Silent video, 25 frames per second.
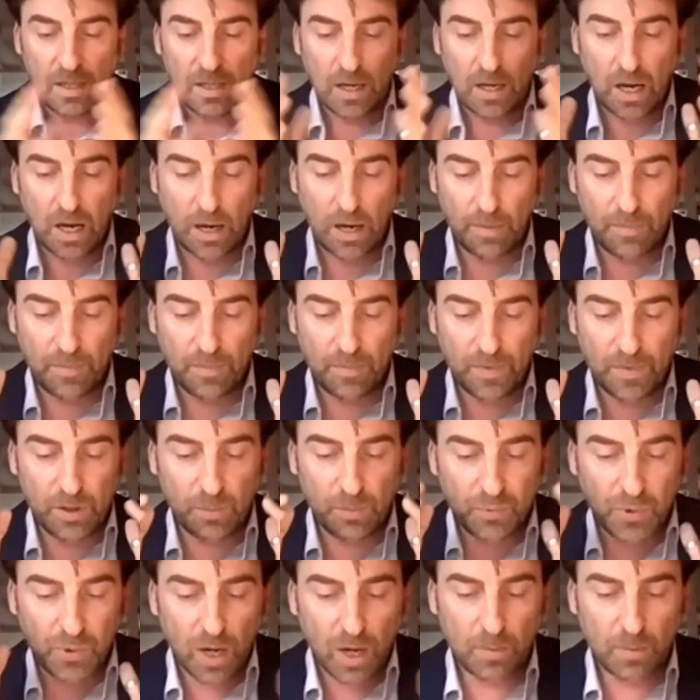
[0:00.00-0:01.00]

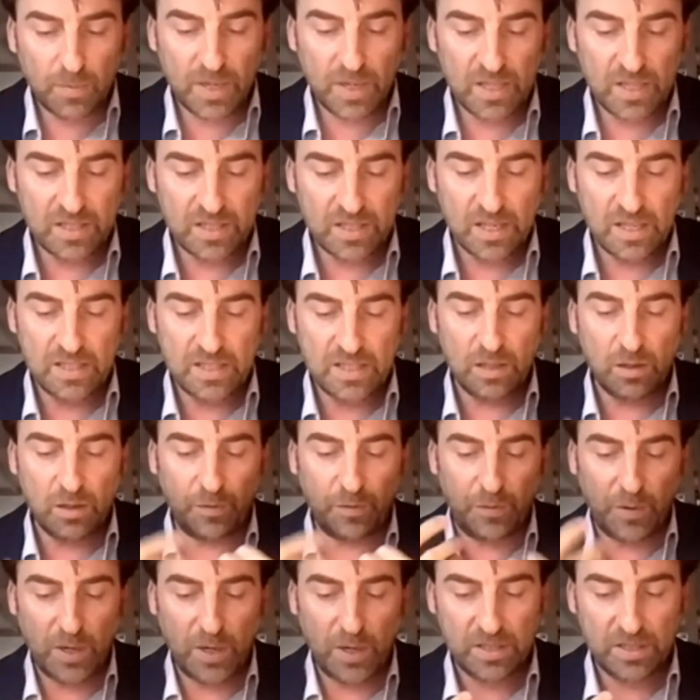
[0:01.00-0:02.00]
The problem is in the
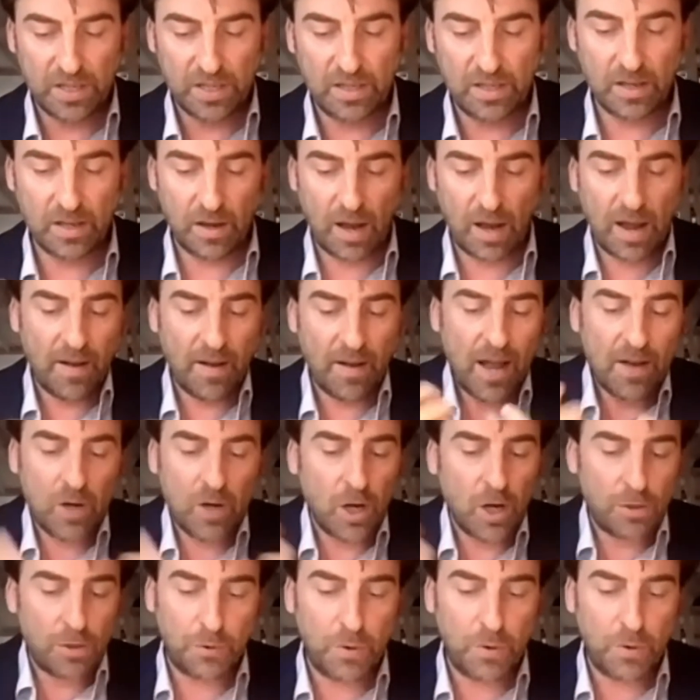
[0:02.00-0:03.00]
first, and I've
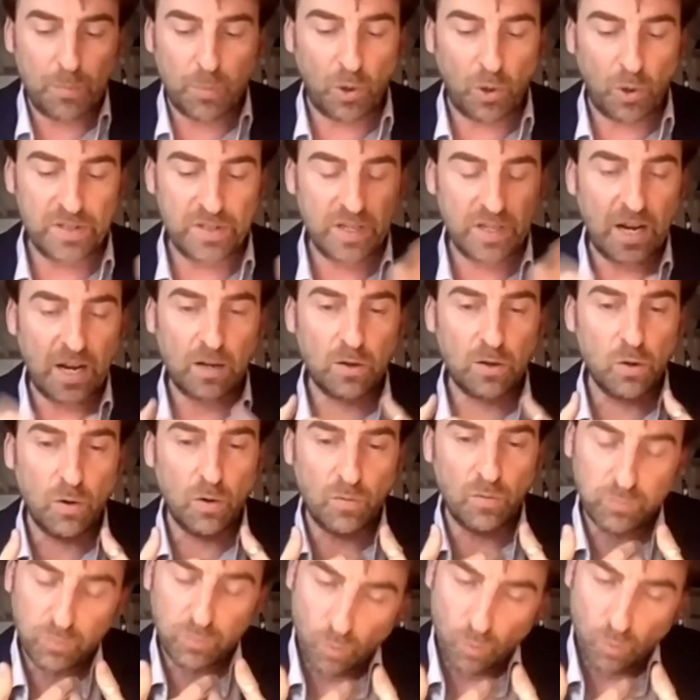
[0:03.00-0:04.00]
got 3 points, and I'll
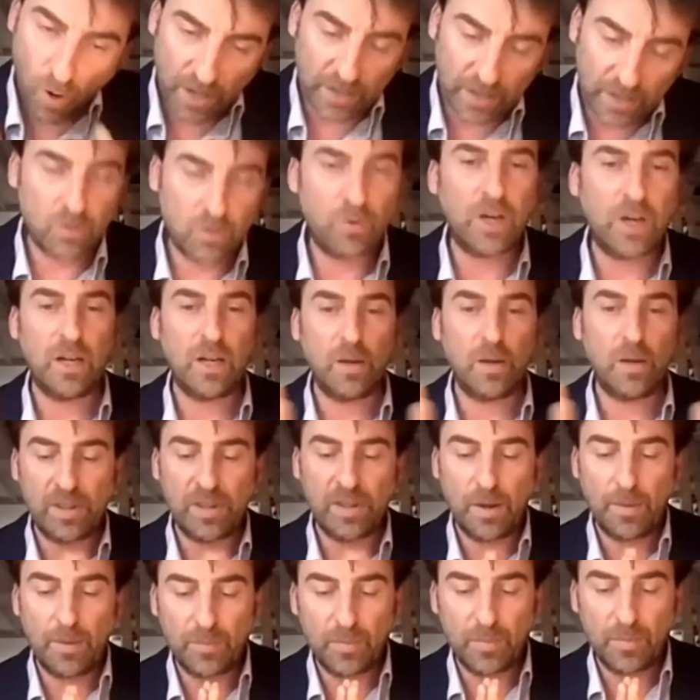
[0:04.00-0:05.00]
go quite quickly with
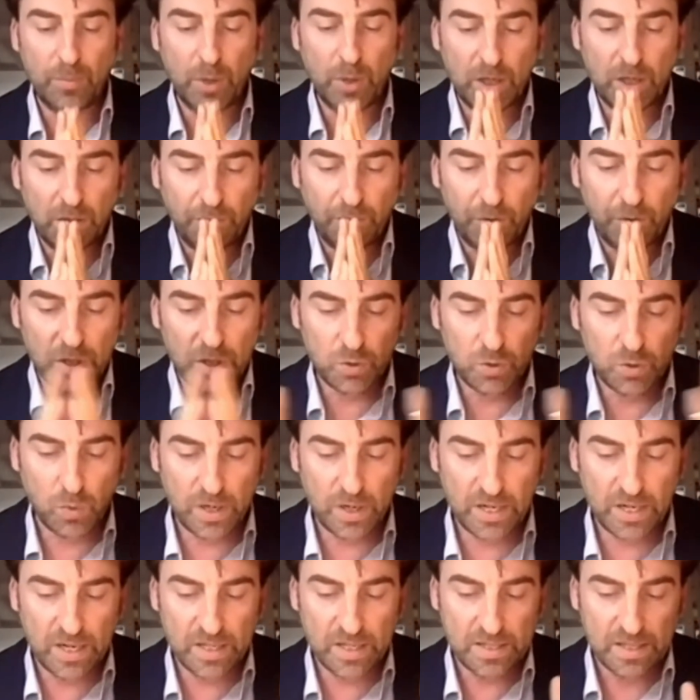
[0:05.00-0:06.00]
them. But the first
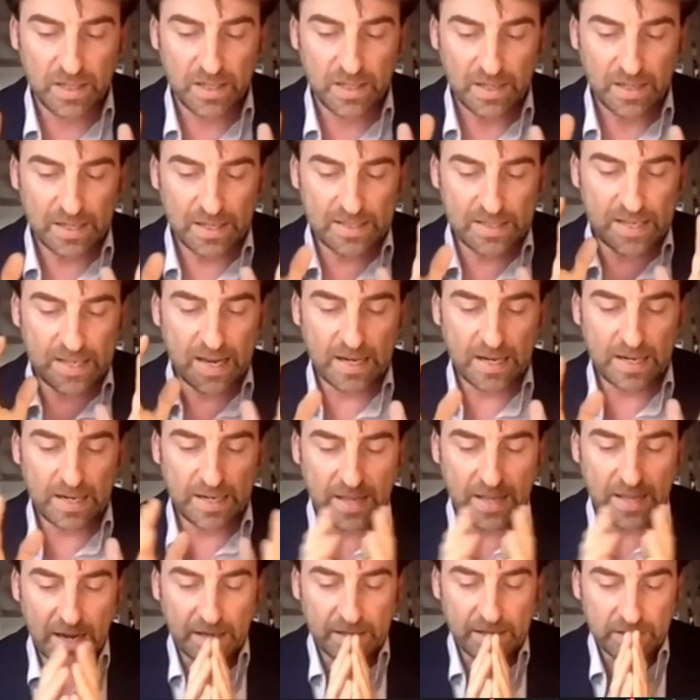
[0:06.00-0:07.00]
one is exactly
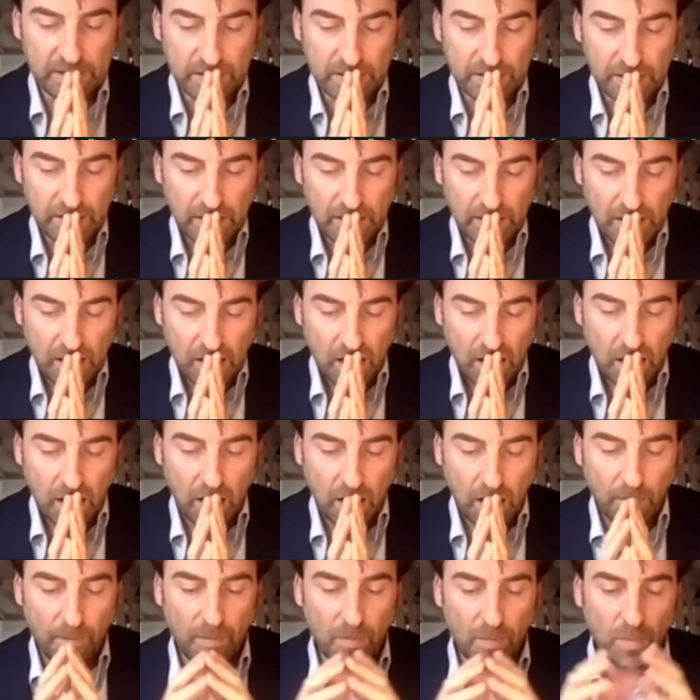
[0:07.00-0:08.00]
that.
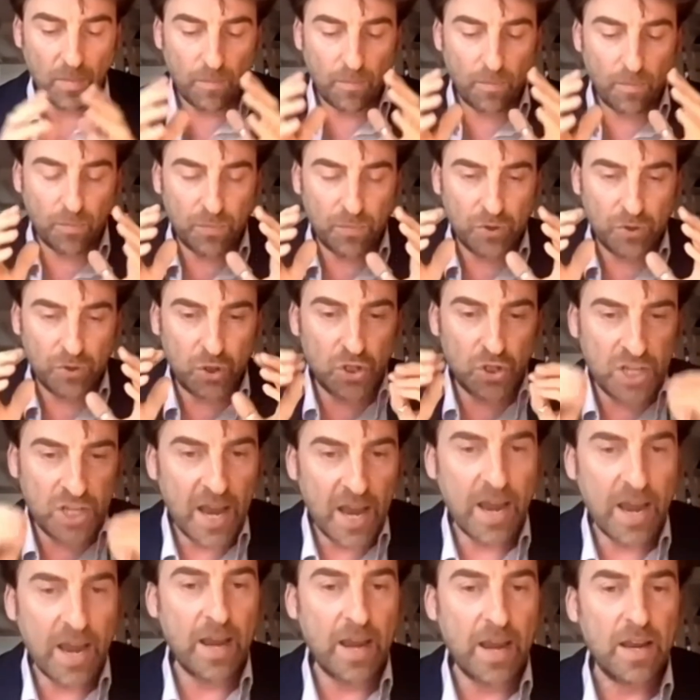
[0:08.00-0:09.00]

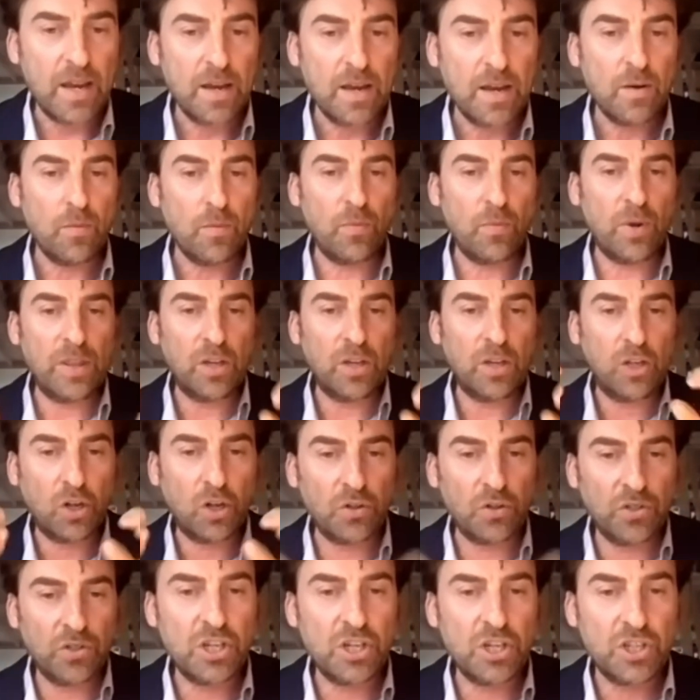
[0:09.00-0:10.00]
Today, with the
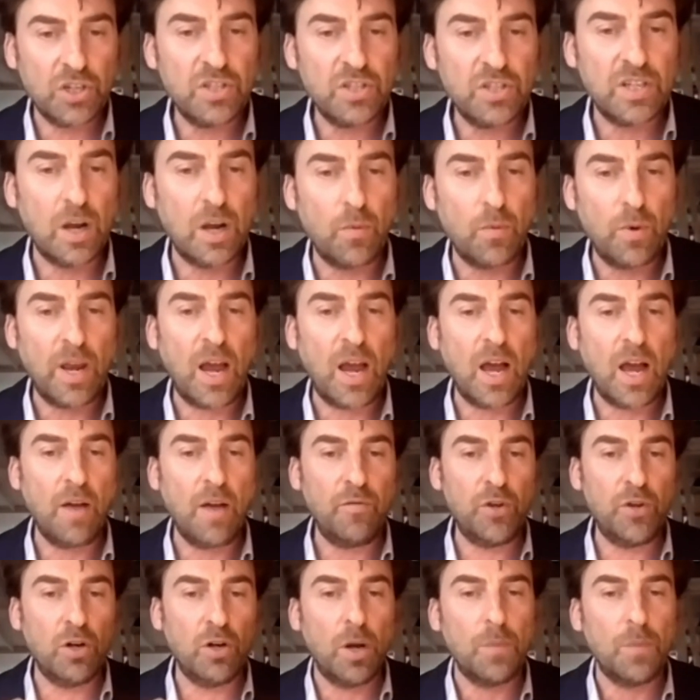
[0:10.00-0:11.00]
conditions that we
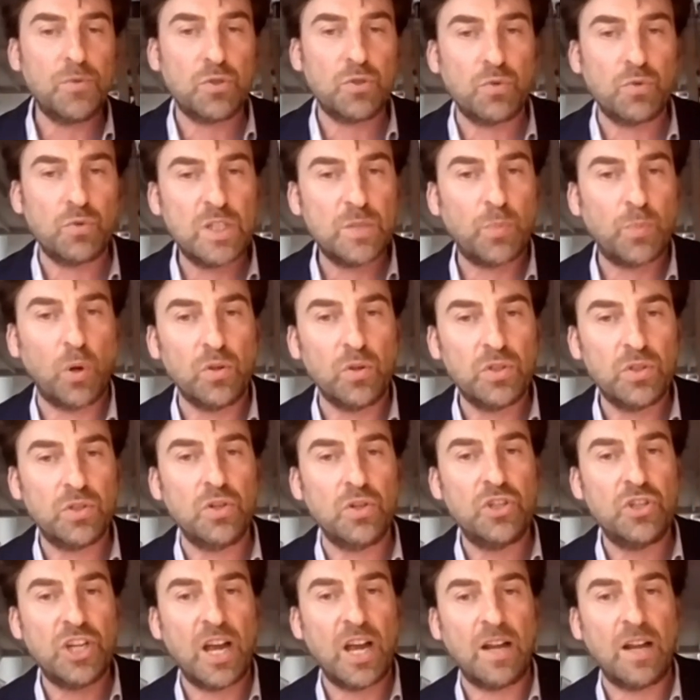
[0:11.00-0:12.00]
have, Europe's response
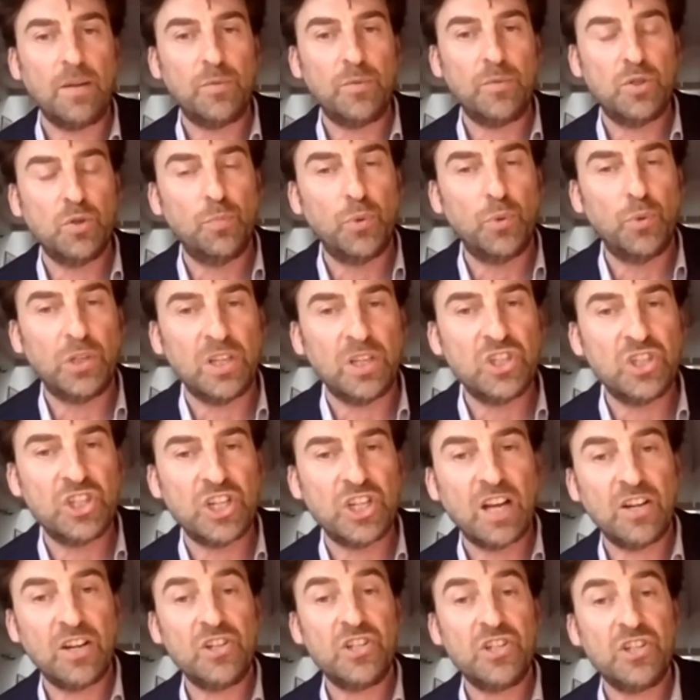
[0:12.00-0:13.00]
to Putin's
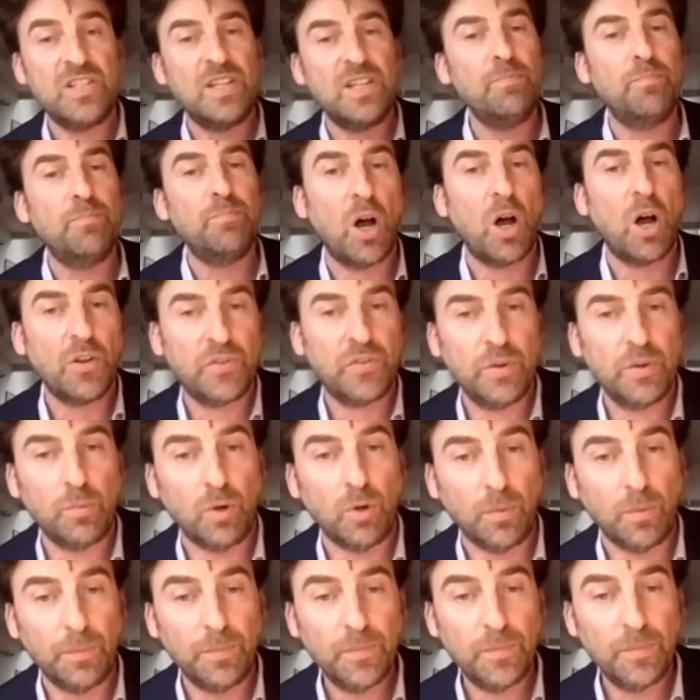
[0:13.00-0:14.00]
challenge is impossible.